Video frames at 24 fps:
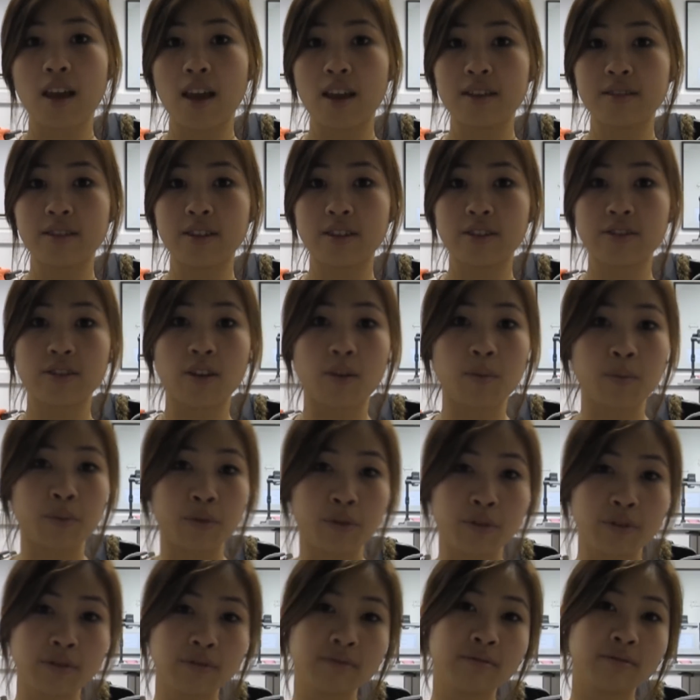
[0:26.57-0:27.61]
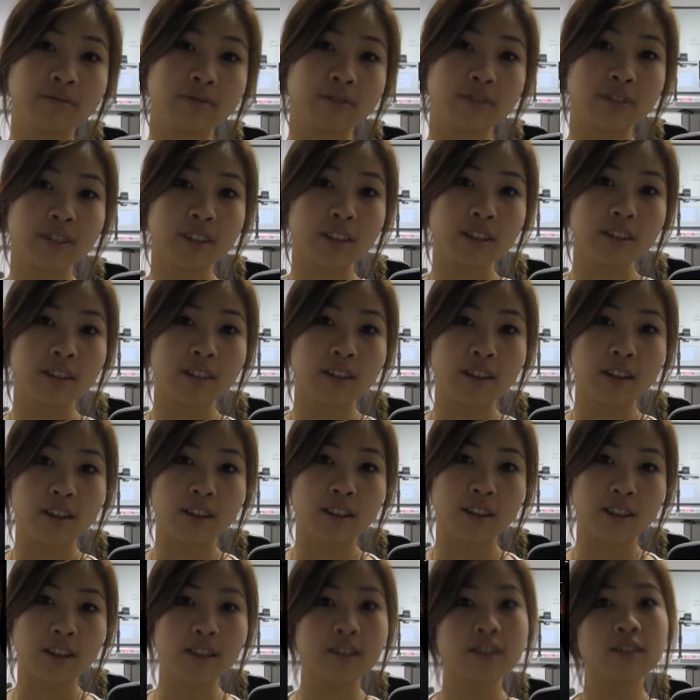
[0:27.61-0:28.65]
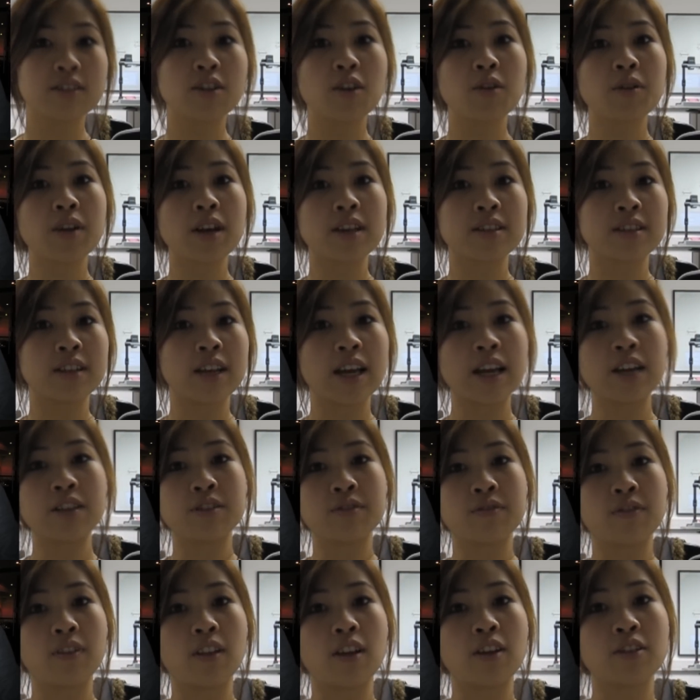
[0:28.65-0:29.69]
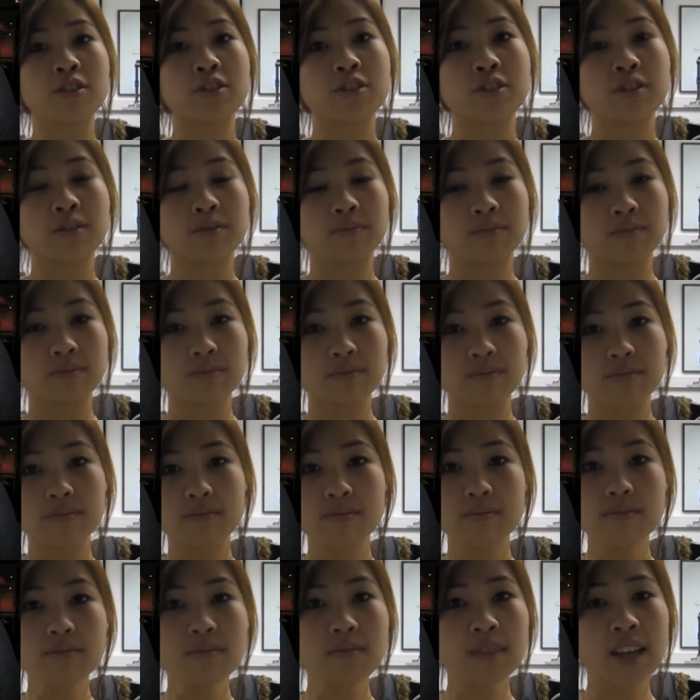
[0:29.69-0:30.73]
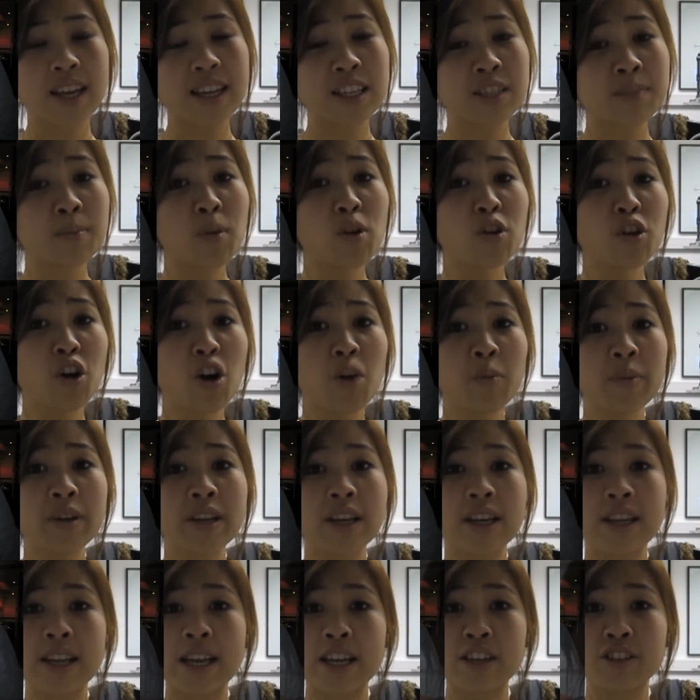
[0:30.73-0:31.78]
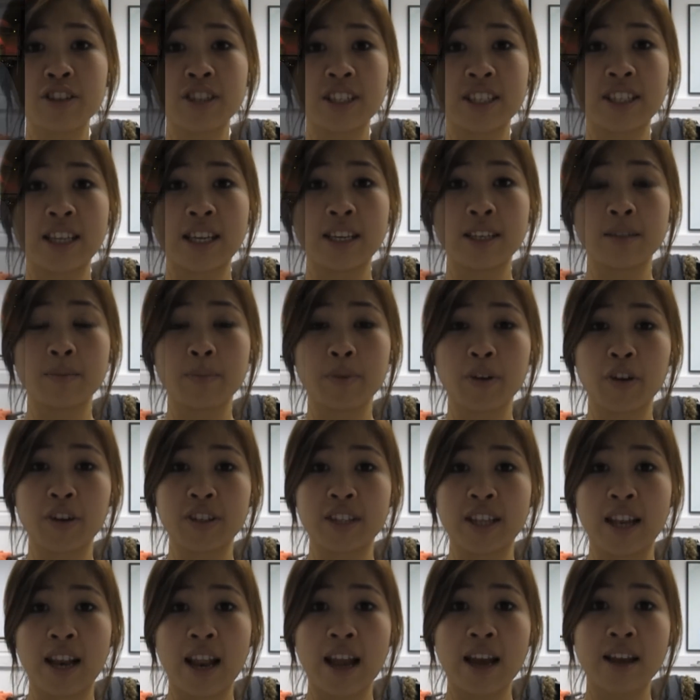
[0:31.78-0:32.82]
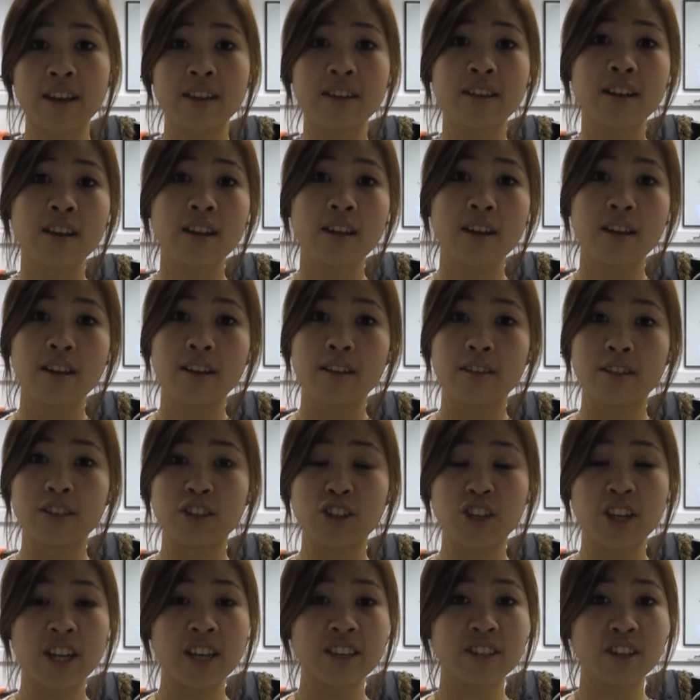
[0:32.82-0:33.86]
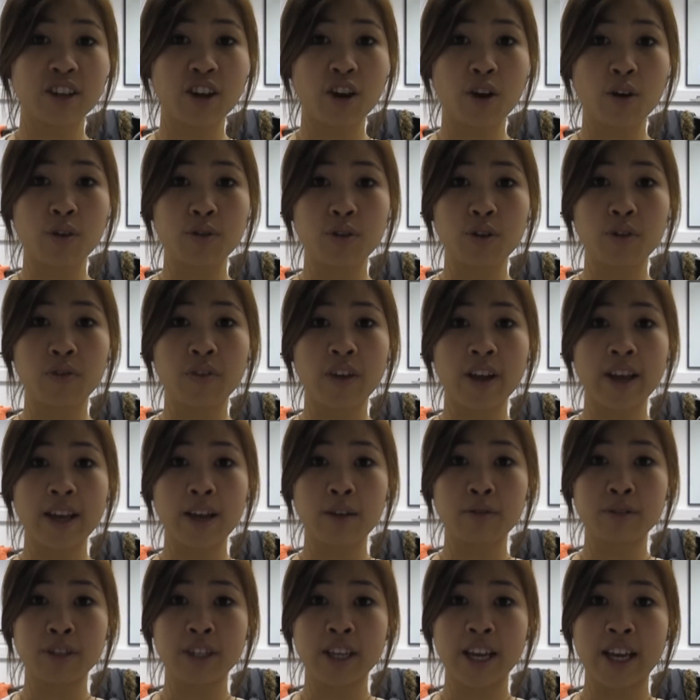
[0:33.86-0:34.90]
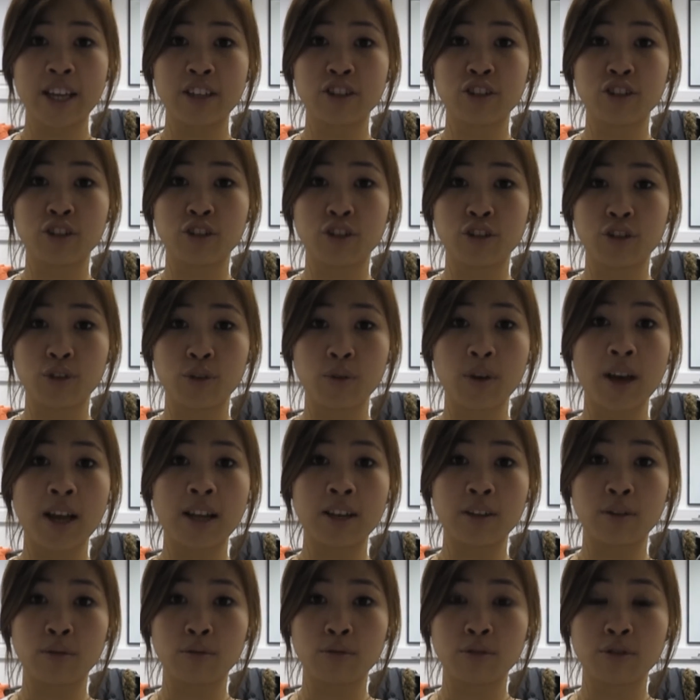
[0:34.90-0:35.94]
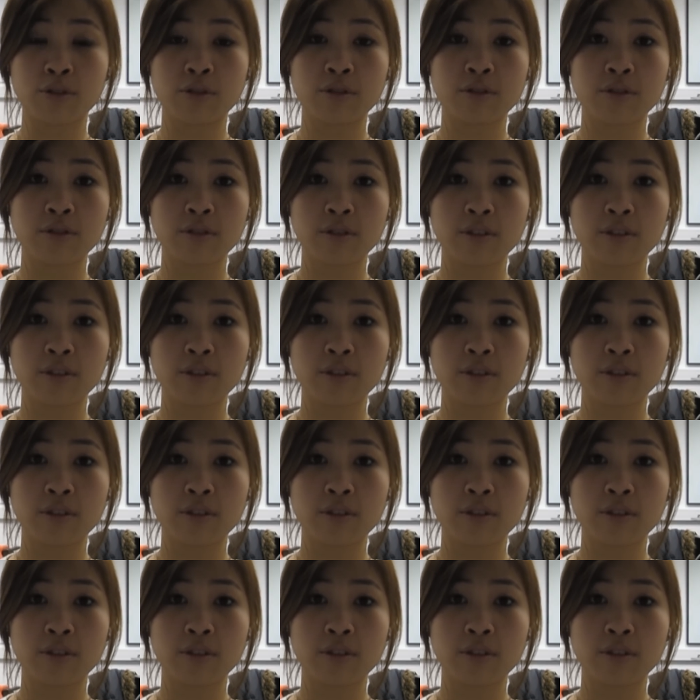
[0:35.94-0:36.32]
Here's an example. This is known as an Asian flush. It is more common in Asian descendant because they lack the genetic code of ALDH2 alleles.